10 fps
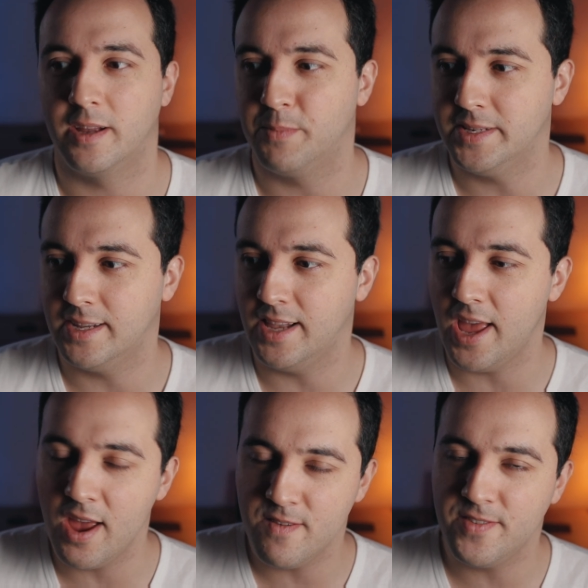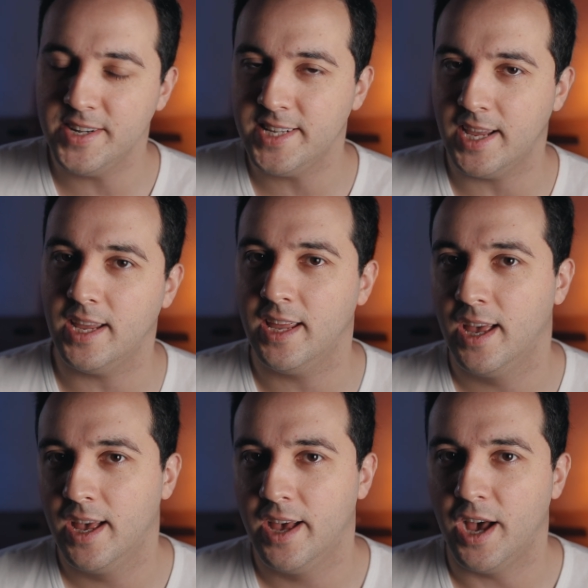Like basically every day
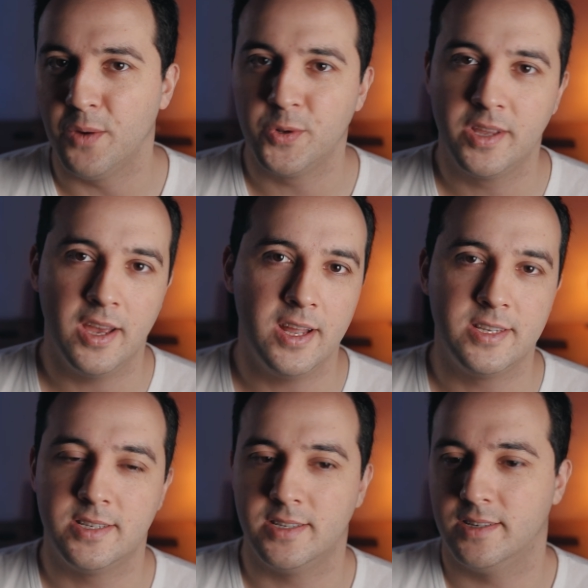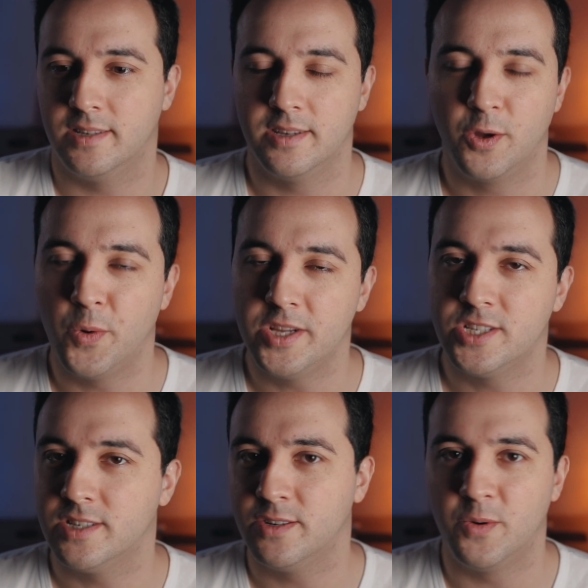I would get a
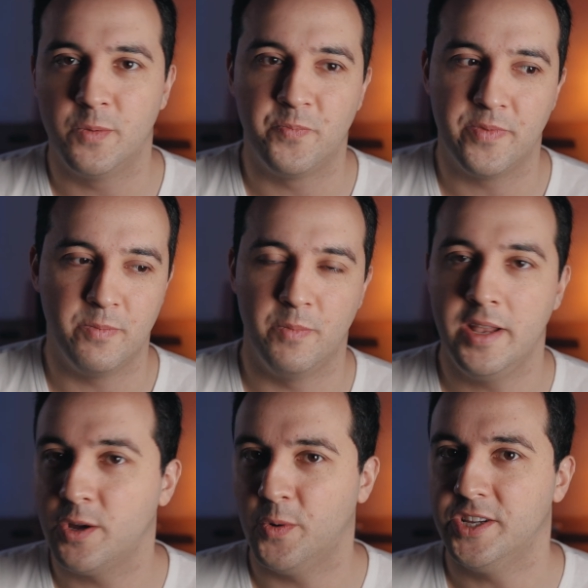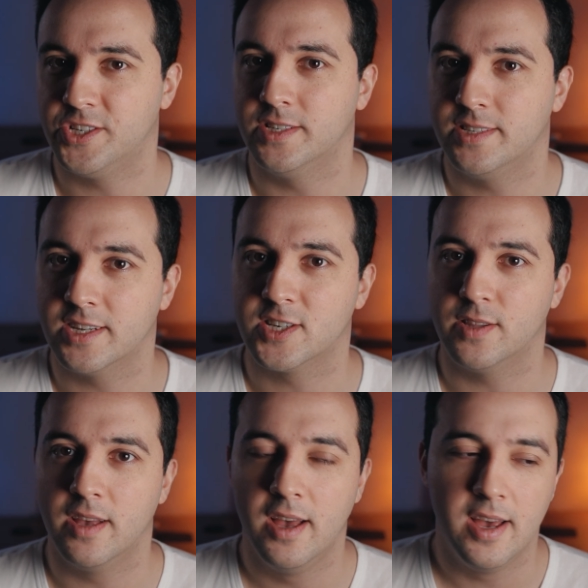question, or many questions
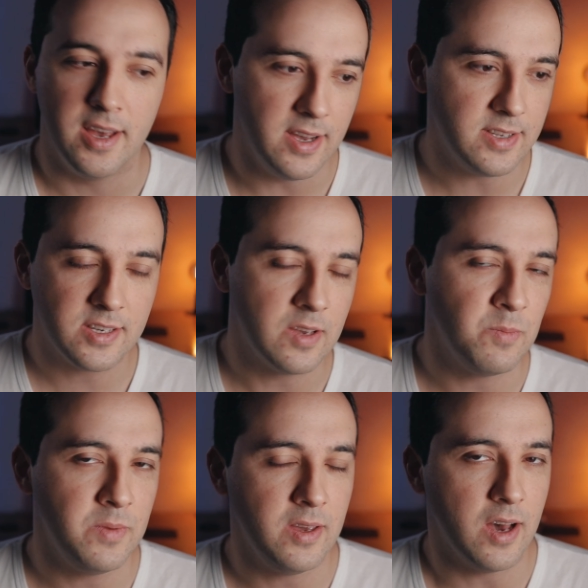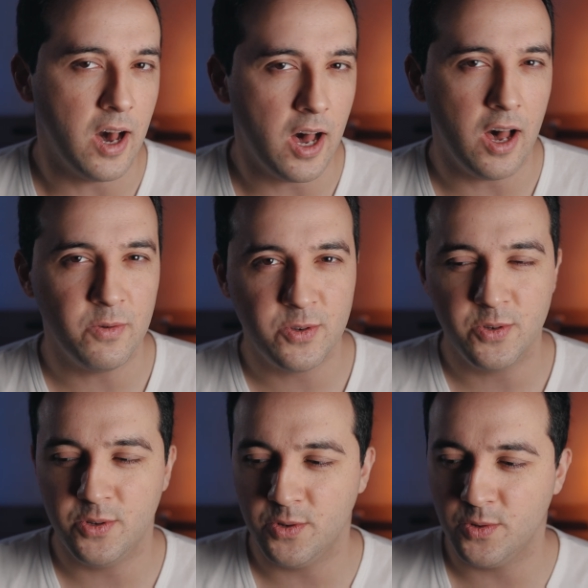actually, asking me how to
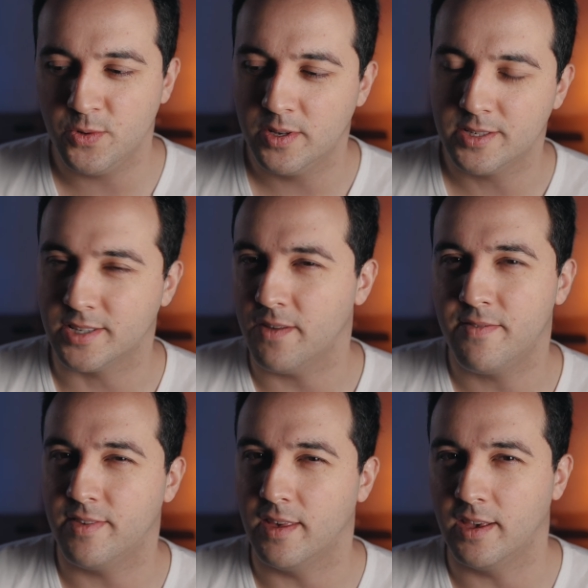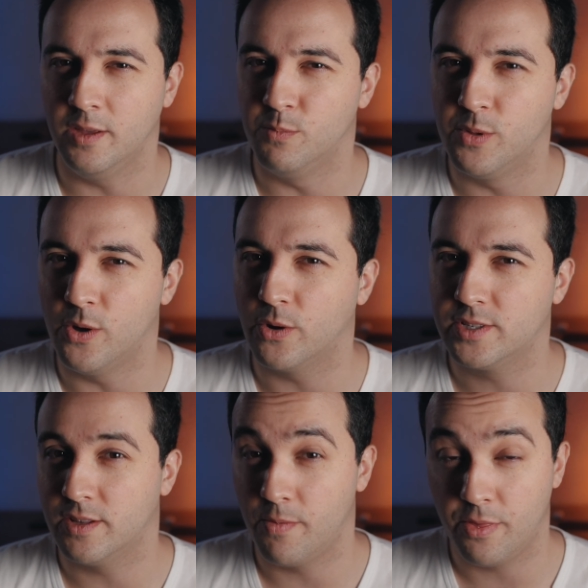do something in
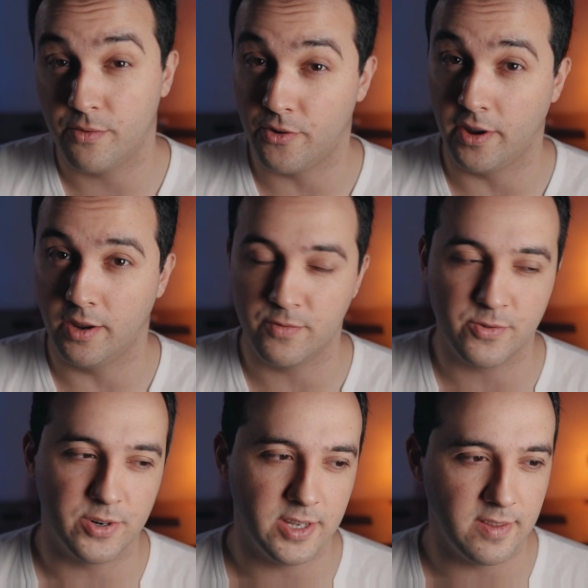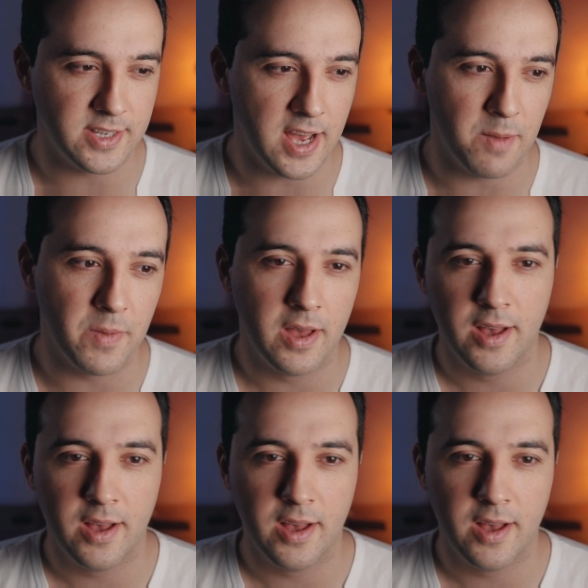Blocs 3, of course, at the time.